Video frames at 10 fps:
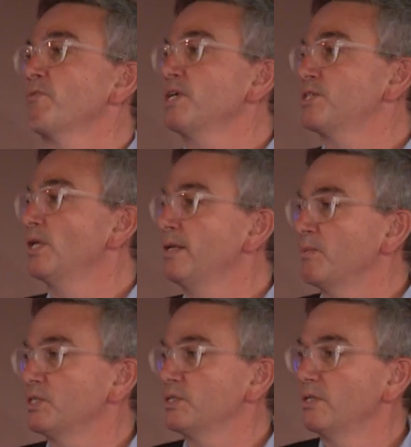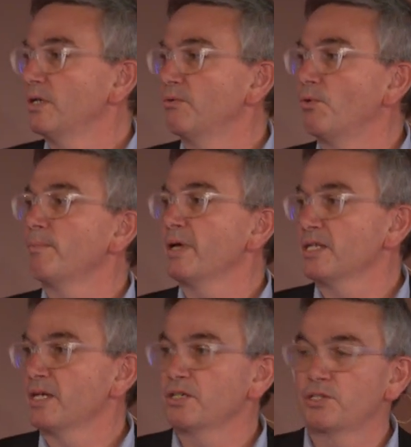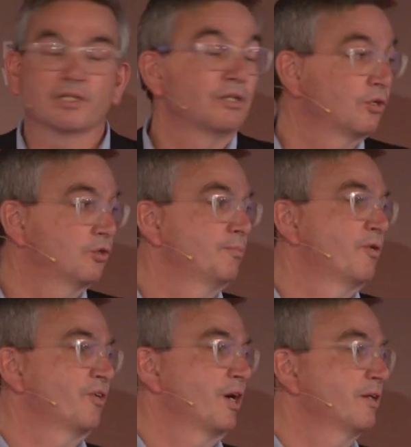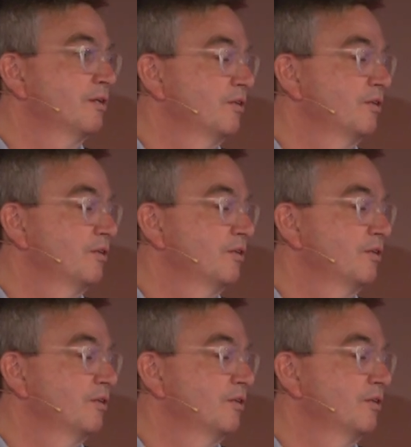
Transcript: reached the limits of what Mother Nature could provide